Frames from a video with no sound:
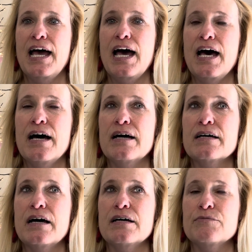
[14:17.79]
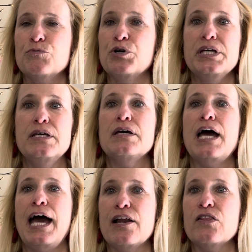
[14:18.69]
he
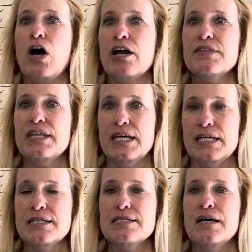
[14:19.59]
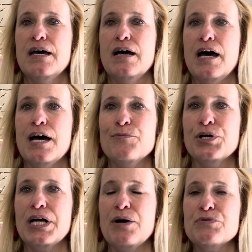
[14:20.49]
had a lot of things
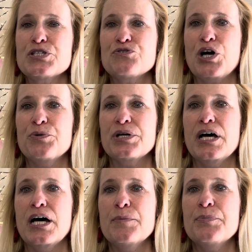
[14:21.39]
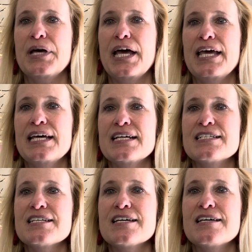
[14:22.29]
when I was growing up, and